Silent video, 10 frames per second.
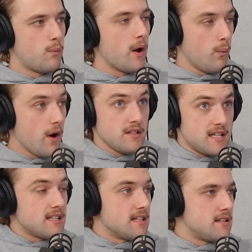we're
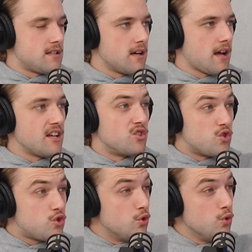addicted to, as
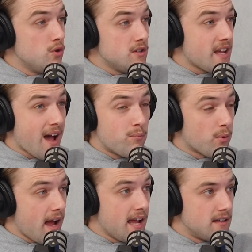soon as our
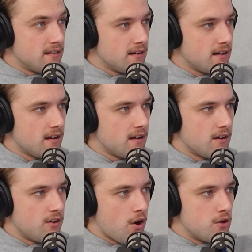brain
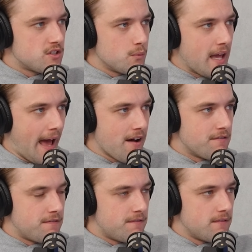knows that we
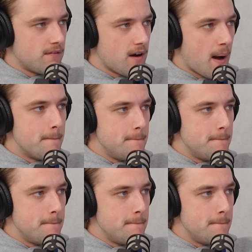have a